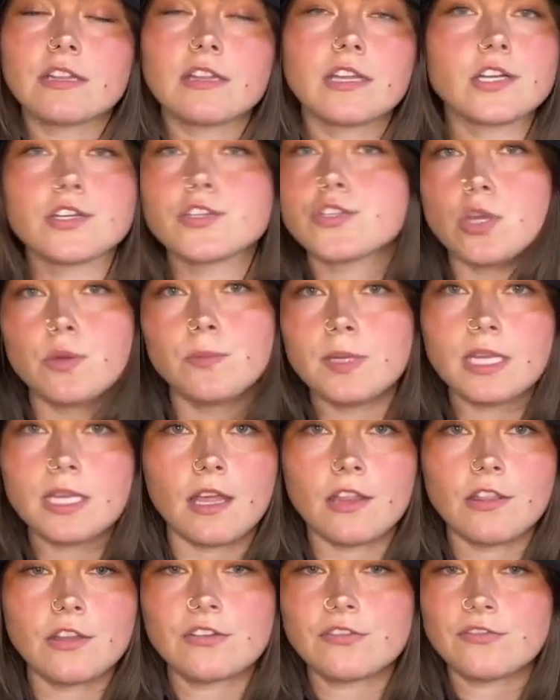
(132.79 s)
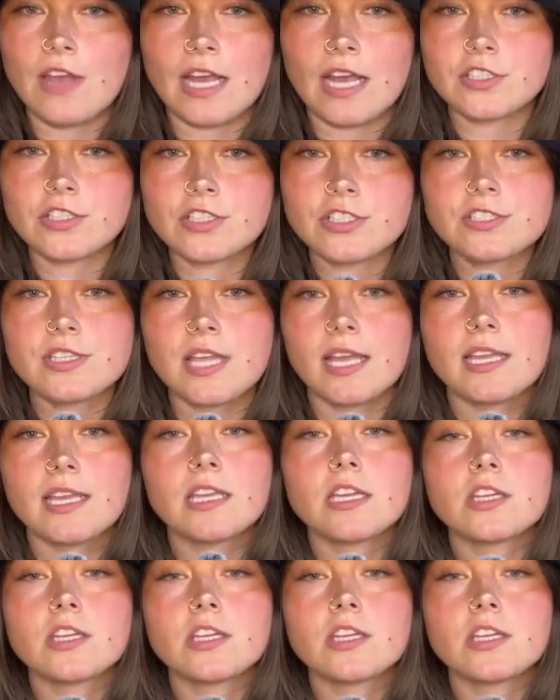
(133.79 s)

there are so many other factors that can